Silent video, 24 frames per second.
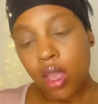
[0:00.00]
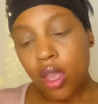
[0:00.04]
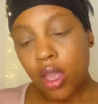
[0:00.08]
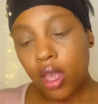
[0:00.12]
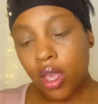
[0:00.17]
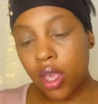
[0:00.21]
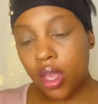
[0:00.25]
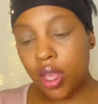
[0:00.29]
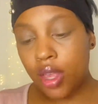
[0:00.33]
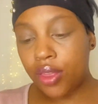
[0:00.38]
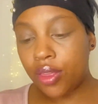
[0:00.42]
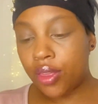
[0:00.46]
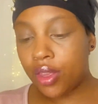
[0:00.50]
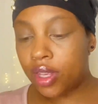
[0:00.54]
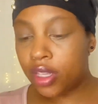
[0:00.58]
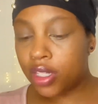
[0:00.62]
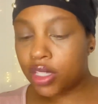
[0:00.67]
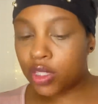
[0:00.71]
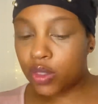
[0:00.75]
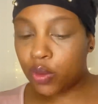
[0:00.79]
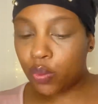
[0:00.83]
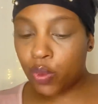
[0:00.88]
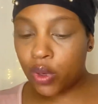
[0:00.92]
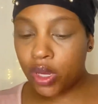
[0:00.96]
And
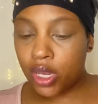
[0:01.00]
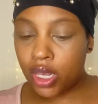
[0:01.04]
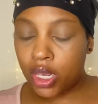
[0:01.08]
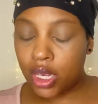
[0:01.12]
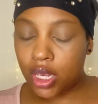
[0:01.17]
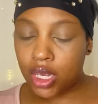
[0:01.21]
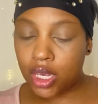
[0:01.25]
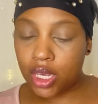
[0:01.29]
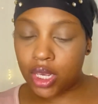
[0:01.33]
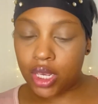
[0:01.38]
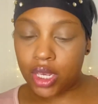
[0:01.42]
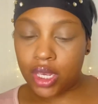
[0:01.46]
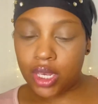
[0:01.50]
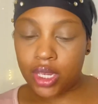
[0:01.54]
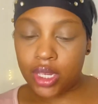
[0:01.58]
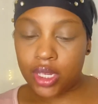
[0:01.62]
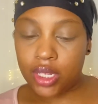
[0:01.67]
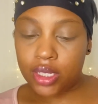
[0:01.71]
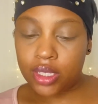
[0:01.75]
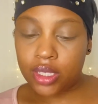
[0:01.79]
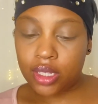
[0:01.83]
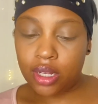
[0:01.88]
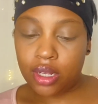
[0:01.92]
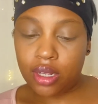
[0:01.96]
this wig
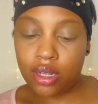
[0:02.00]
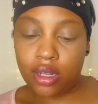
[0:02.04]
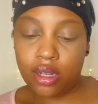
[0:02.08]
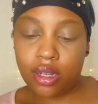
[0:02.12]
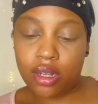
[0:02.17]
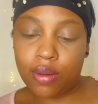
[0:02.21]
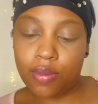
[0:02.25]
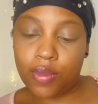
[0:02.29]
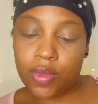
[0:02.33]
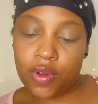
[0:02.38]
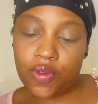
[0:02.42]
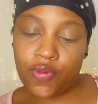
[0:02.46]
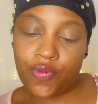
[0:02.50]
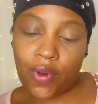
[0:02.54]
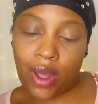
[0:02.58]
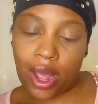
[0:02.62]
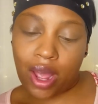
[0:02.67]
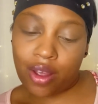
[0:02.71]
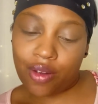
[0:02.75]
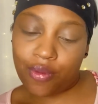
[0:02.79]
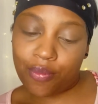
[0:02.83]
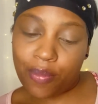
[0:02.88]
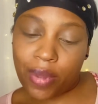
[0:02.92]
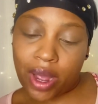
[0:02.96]
is a
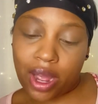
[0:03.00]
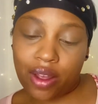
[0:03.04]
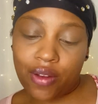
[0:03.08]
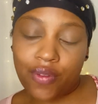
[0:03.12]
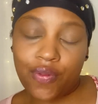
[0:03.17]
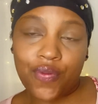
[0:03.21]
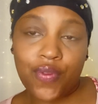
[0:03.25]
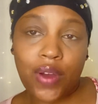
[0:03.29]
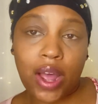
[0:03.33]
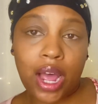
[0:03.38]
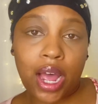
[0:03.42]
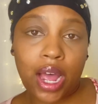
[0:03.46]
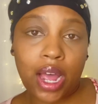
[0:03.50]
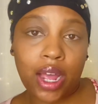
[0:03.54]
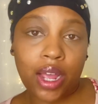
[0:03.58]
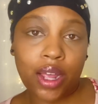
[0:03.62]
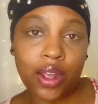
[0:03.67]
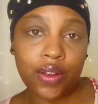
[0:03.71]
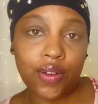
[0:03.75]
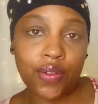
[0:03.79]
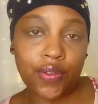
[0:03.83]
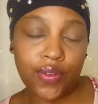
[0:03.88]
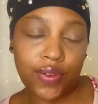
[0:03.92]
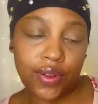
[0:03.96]

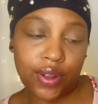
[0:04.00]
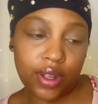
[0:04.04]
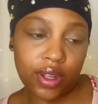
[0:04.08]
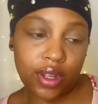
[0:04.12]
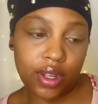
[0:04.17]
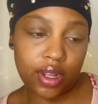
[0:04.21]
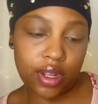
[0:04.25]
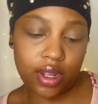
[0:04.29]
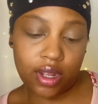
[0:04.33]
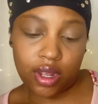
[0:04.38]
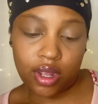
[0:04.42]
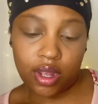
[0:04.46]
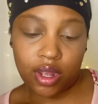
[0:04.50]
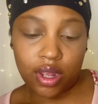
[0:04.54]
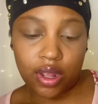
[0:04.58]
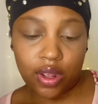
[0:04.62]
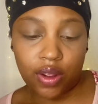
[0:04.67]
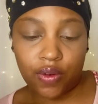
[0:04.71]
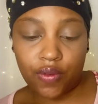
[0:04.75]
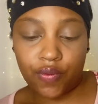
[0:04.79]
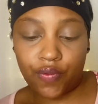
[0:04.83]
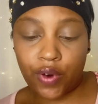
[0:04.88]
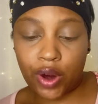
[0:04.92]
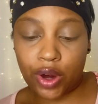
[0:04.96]
5x5
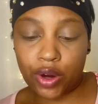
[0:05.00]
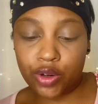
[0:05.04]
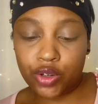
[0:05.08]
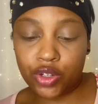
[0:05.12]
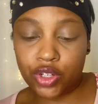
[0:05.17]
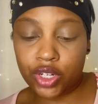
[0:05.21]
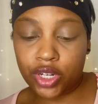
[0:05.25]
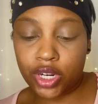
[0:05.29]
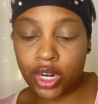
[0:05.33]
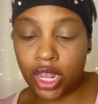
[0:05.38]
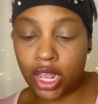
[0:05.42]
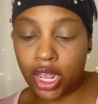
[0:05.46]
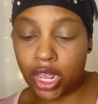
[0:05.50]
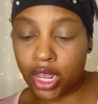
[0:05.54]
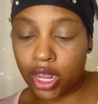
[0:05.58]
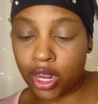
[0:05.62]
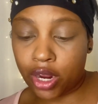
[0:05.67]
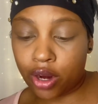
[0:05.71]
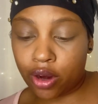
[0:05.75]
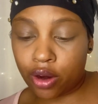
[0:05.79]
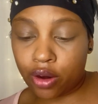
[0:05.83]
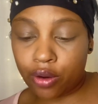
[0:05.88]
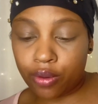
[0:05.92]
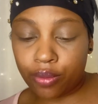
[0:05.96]
virgin
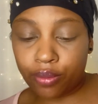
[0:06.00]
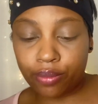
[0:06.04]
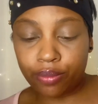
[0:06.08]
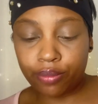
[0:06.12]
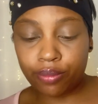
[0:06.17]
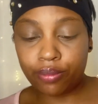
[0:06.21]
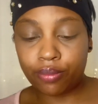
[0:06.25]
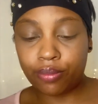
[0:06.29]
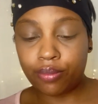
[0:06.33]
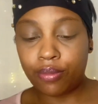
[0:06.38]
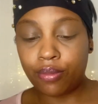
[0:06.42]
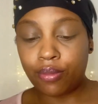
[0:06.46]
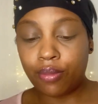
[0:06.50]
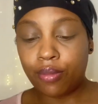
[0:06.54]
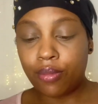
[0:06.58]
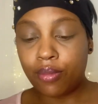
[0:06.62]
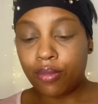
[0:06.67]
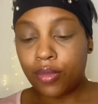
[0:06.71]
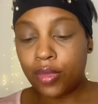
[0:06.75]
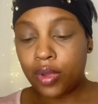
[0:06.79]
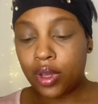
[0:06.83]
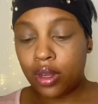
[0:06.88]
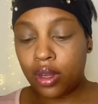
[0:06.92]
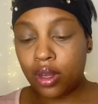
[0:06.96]
hair.
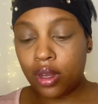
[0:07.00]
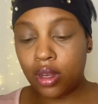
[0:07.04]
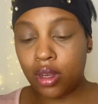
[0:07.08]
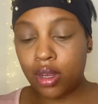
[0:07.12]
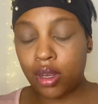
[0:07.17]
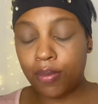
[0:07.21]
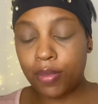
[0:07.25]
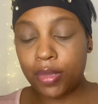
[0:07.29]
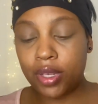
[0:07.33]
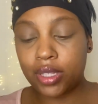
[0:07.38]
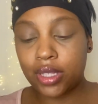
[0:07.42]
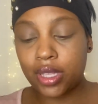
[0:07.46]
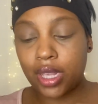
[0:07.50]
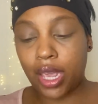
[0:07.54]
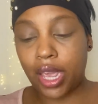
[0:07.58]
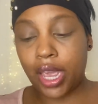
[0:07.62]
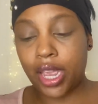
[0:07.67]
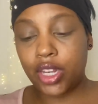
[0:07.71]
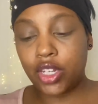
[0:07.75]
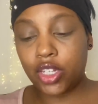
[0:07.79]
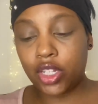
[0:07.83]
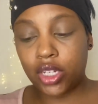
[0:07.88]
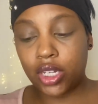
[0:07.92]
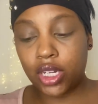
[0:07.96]
It's a
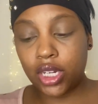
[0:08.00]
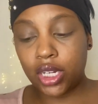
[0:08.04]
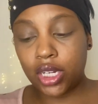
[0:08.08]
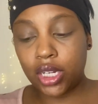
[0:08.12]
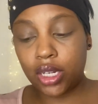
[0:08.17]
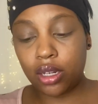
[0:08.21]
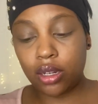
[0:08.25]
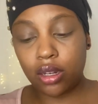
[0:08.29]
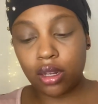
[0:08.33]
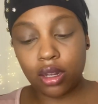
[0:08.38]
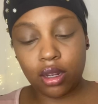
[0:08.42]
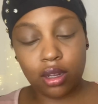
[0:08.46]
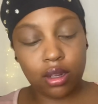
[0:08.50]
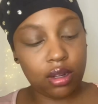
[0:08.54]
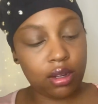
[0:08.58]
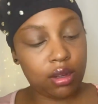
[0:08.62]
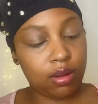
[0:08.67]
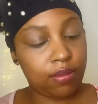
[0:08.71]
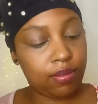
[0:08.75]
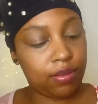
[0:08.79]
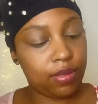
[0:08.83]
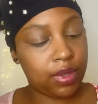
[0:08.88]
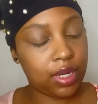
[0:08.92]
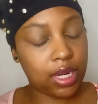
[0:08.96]
HD
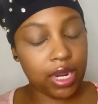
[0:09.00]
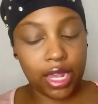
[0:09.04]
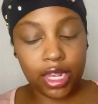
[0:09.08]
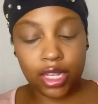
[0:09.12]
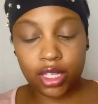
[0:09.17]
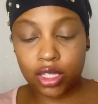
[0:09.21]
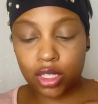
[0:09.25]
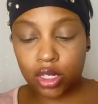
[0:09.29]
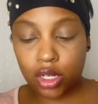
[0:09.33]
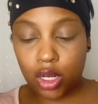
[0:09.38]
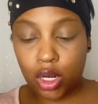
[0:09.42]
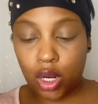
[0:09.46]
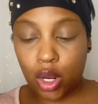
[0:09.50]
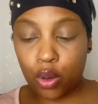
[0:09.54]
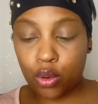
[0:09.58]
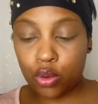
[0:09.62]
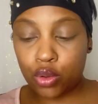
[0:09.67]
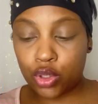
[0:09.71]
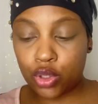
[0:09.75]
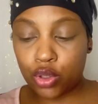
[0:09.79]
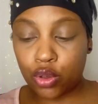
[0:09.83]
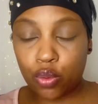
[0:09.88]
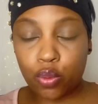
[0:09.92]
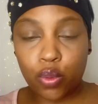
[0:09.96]
lace
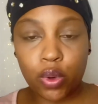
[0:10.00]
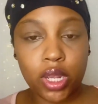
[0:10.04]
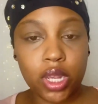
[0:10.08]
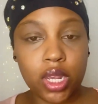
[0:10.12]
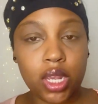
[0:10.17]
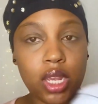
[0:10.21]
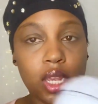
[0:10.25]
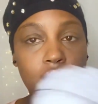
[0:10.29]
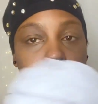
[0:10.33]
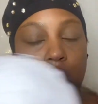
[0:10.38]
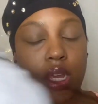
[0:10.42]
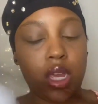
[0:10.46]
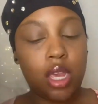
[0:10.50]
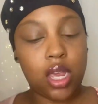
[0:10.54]
closure wig.